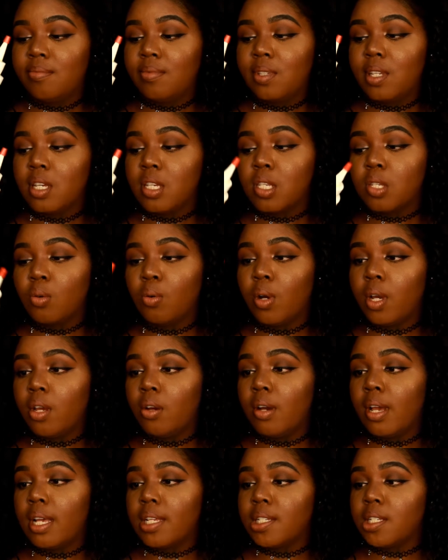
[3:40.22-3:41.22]
this
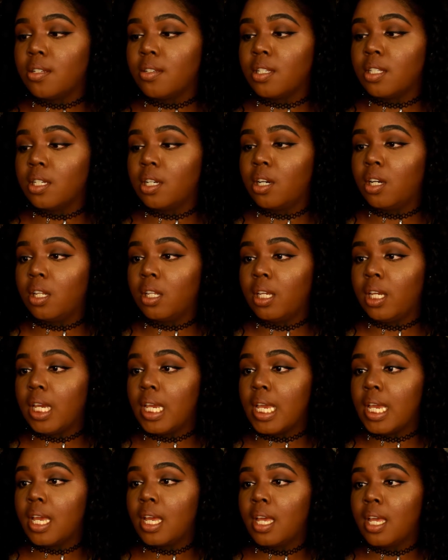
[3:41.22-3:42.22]
oil has
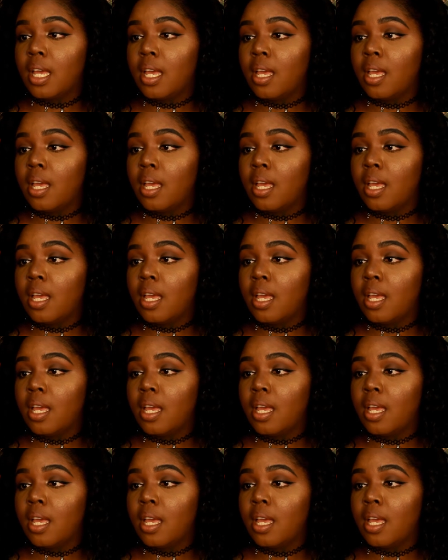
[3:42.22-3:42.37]
literally